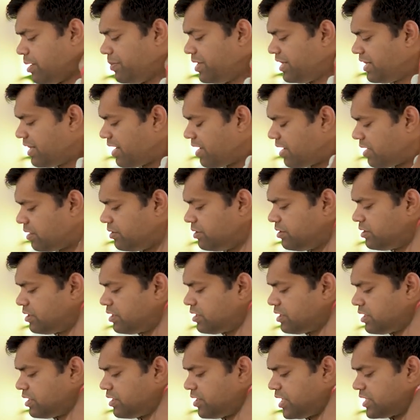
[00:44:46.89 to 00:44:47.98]
I mean, there are
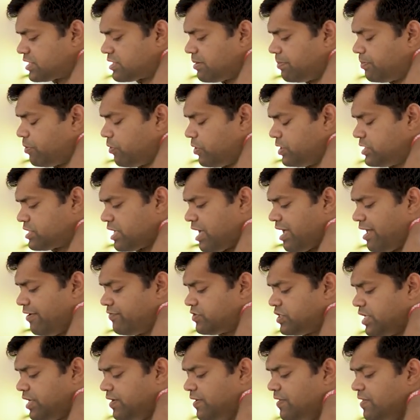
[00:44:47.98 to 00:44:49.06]
there are some points I have
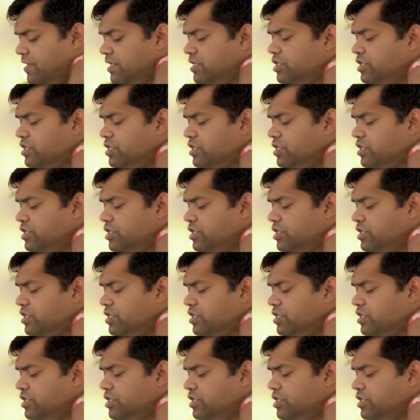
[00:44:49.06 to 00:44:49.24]
said.